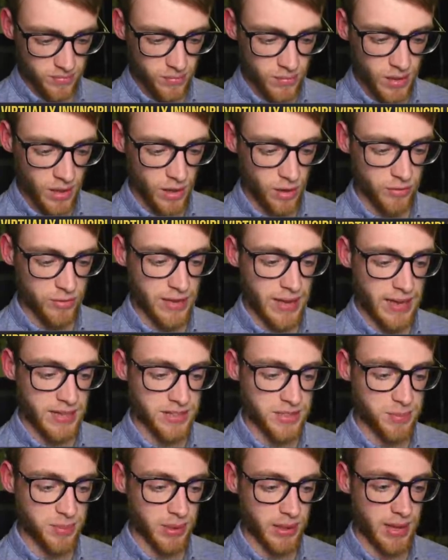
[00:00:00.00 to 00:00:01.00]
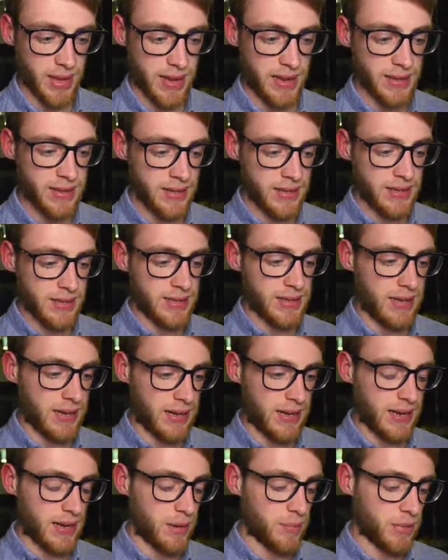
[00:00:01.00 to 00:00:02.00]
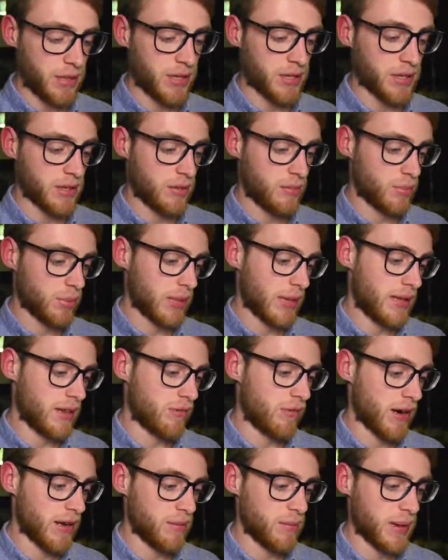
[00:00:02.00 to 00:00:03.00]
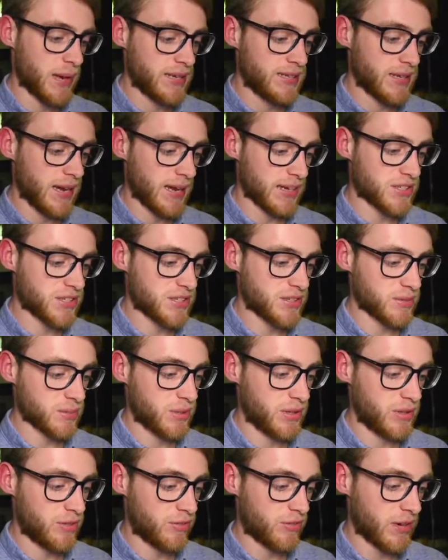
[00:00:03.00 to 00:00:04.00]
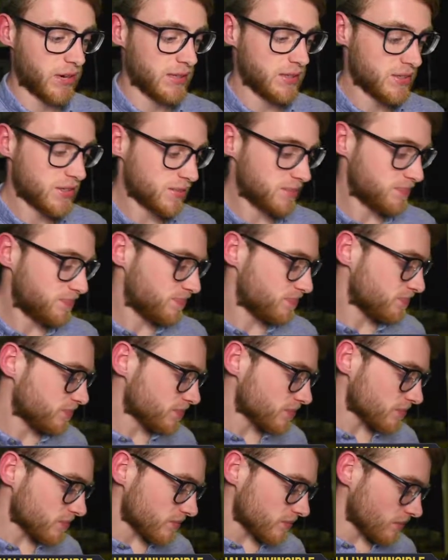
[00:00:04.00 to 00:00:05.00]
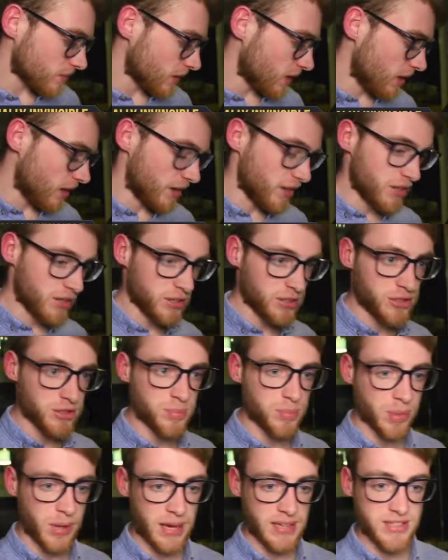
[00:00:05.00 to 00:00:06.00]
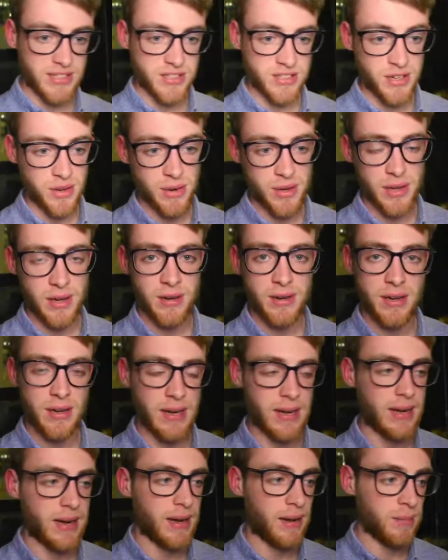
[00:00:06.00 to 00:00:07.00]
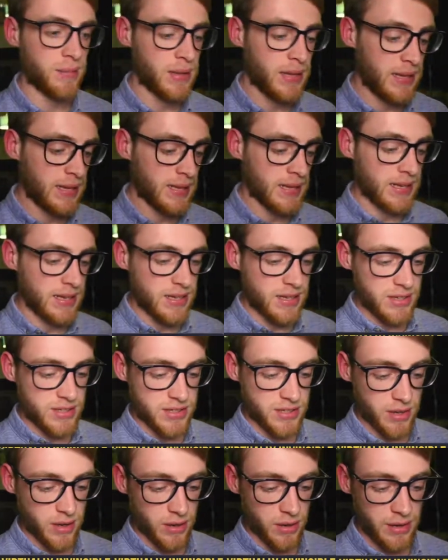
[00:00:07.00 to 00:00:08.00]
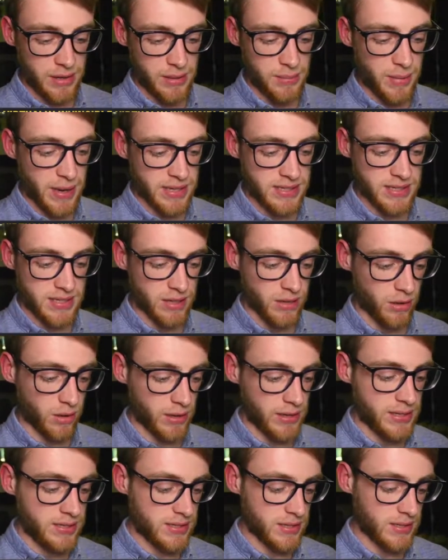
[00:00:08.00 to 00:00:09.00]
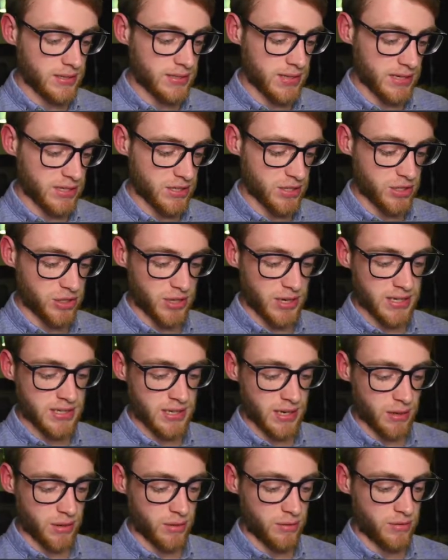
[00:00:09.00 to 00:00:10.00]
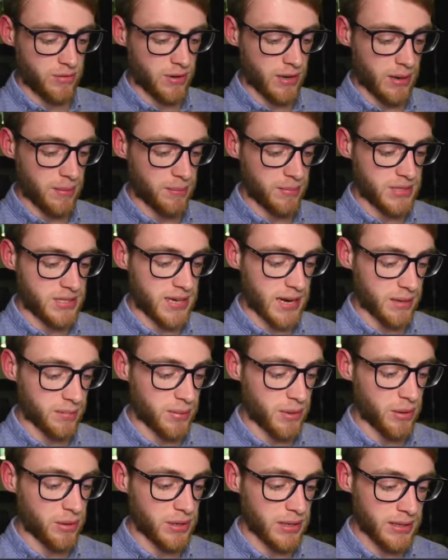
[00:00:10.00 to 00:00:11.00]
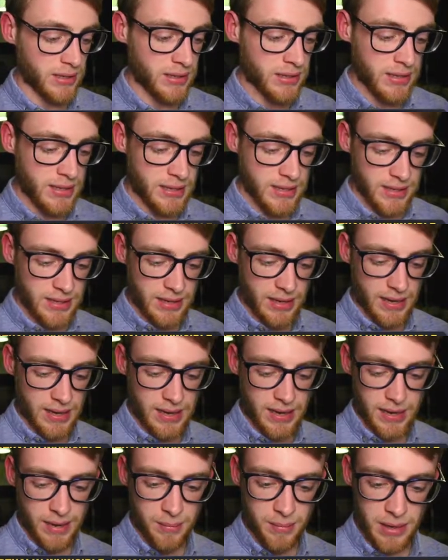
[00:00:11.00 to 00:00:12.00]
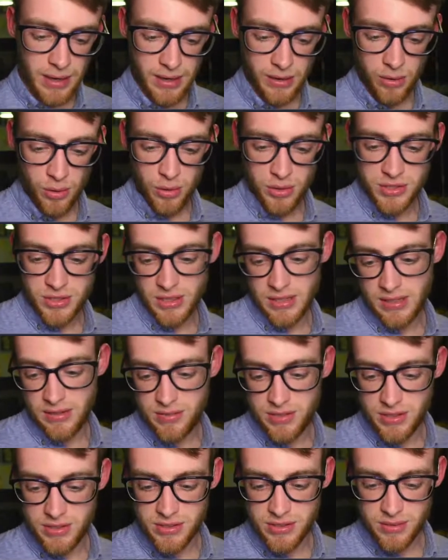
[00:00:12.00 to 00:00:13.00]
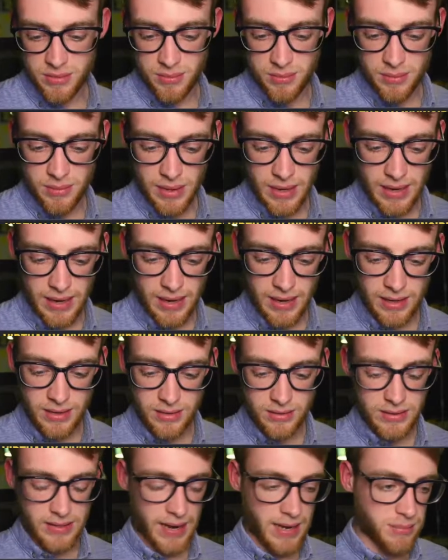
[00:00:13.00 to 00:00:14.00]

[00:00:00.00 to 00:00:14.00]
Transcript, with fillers: of getting to play. Um, you can play the ready-made decks with your friends and you can just practice Yu-Gi-Oh! Um, so it makes it a lot easier, it takes the stress out of um, deck building um, and it also gives you some uh, game